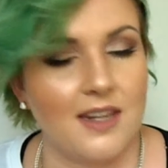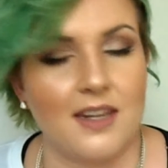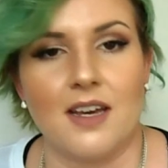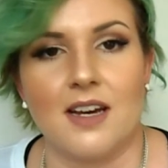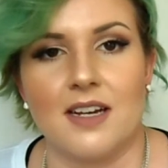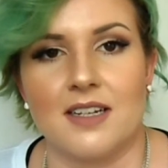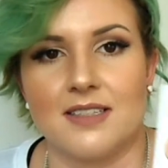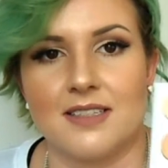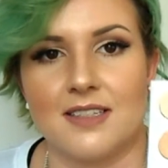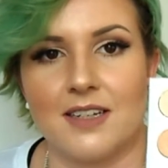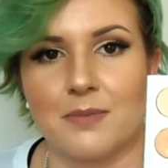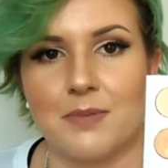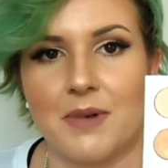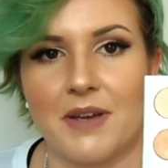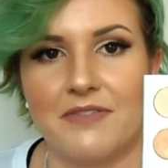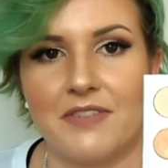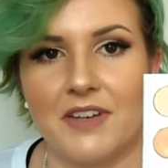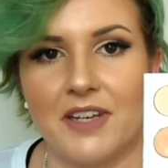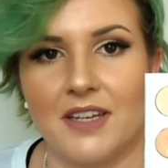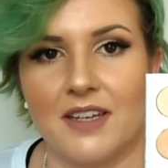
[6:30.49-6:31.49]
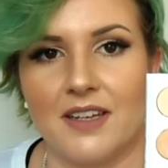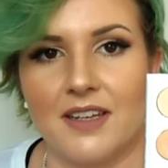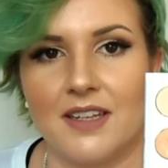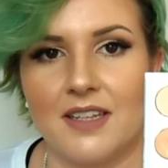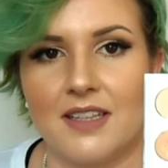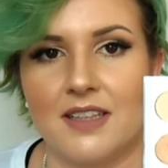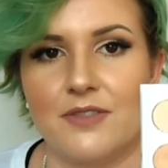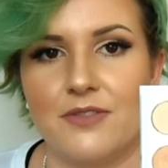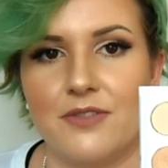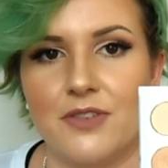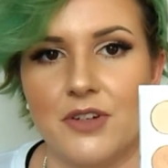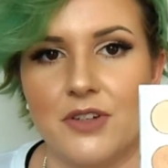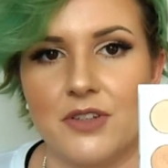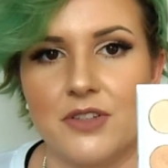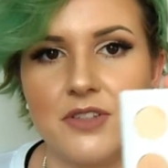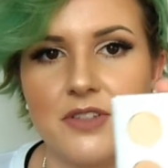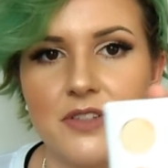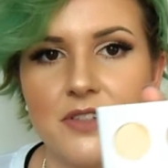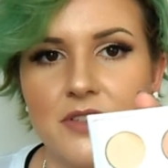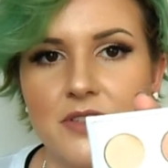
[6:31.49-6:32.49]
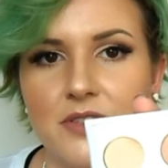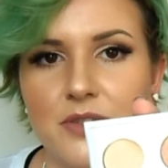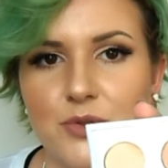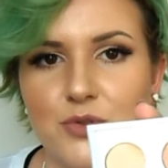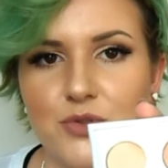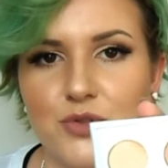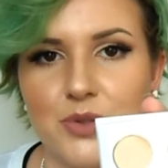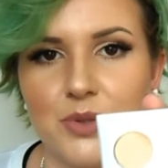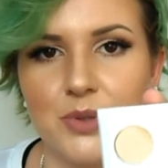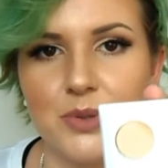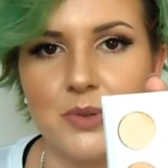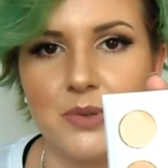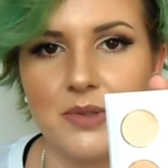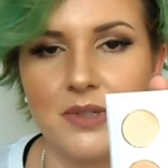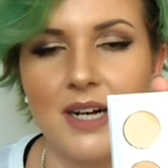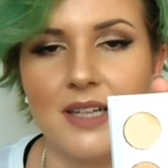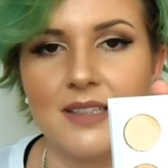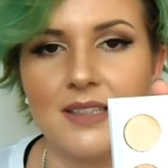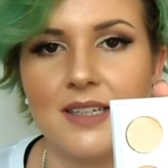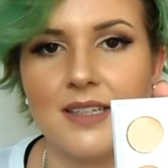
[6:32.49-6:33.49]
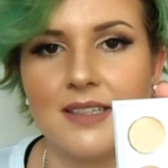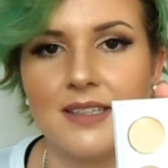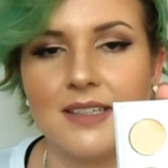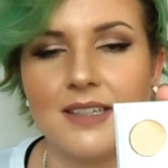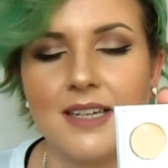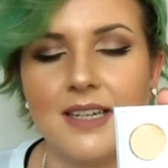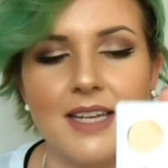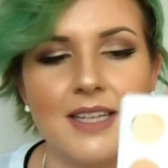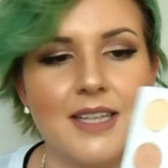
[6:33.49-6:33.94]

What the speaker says: and I stuck my finger in the first neutral color,